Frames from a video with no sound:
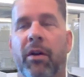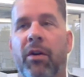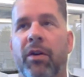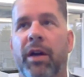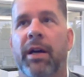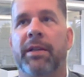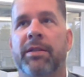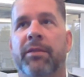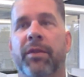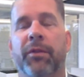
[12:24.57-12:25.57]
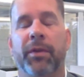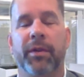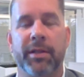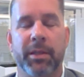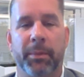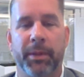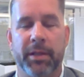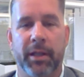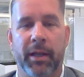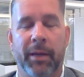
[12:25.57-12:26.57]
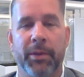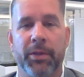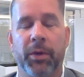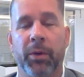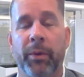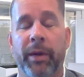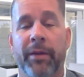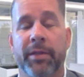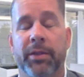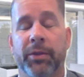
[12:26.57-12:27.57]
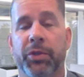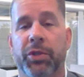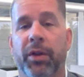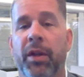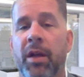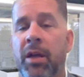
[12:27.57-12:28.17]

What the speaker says: all kinds of different disciplines in the laboratory where we have a solution.